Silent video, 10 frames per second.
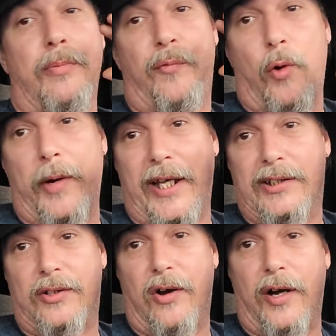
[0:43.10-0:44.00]
before we get
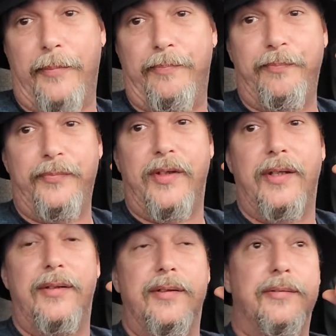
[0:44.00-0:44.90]
started,
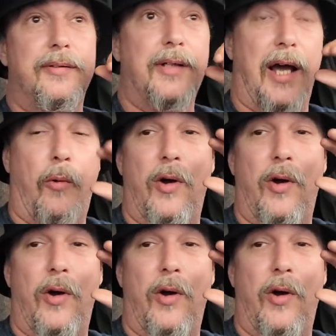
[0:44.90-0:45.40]
I